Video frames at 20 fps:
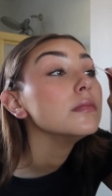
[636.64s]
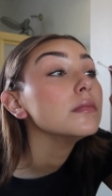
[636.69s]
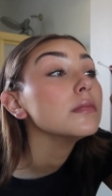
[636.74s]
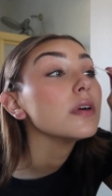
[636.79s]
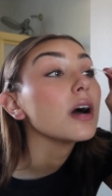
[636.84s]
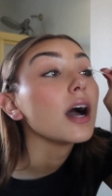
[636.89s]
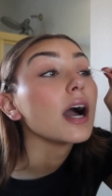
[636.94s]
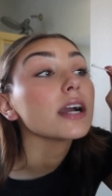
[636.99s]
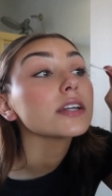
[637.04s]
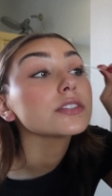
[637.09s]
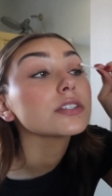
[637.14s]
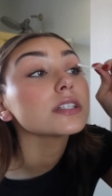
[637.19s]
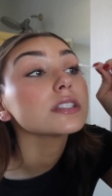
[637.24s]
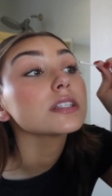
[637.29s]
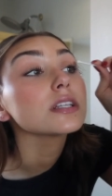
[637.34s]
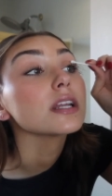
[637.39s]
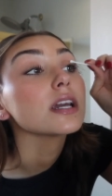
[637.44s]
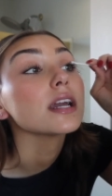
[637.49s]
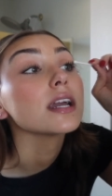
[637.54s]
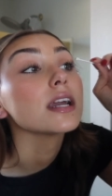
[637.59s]
But actually
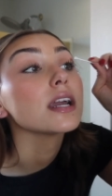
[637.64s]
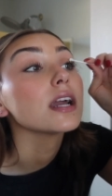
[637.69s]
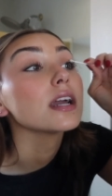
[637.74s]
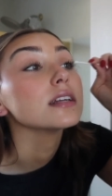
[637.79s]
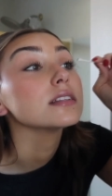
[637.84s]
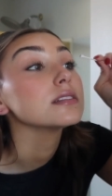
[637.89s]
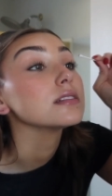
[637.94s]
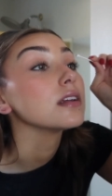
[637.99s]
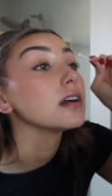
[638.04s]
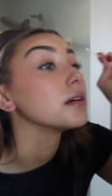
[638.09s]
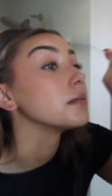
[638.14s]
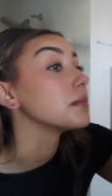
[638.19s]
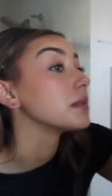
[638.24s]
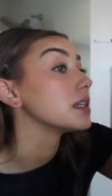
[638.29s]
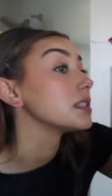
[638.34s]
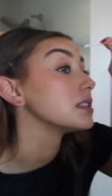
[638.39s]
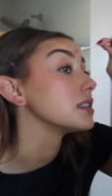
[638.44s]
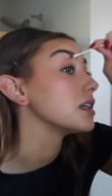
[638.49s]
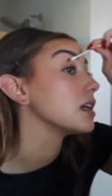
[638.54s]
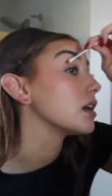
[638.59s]
today, it's not
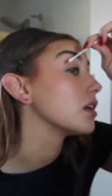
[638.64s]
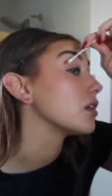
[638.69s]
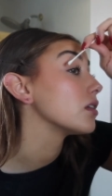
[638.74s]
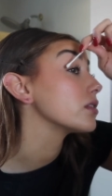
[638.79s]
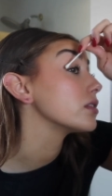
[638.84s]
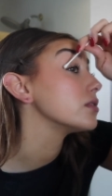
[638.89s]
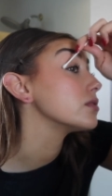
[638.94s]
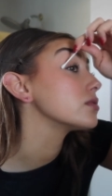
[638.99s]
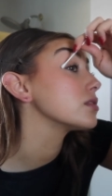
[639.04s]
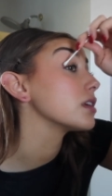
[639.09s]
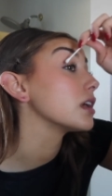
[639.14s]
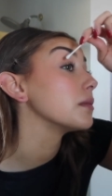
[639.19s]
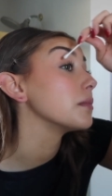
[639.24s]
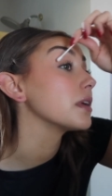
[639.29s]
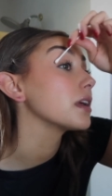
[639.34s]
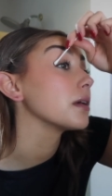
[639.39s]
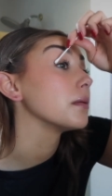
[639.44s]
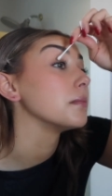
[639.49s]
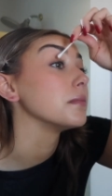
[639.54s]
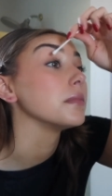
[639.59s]
messy at all. Usually I
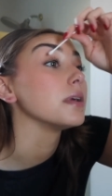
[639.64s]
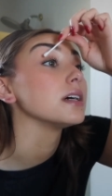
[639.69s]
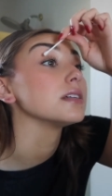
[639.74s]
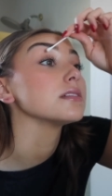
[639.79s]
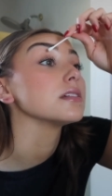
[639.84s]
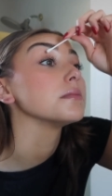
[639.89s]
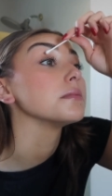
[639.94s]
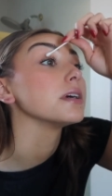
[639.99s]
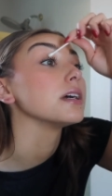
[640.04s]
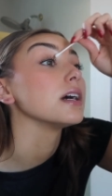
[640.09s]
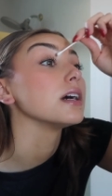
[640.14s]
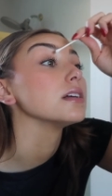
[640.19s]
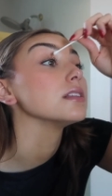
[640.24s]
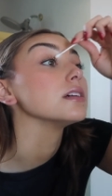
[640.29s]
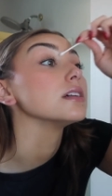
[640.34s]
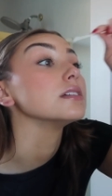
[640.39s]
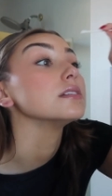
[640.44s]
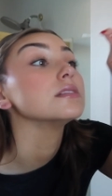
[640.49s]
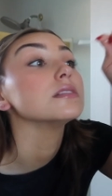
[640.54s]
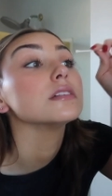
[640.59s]
make a mess on my eyelids.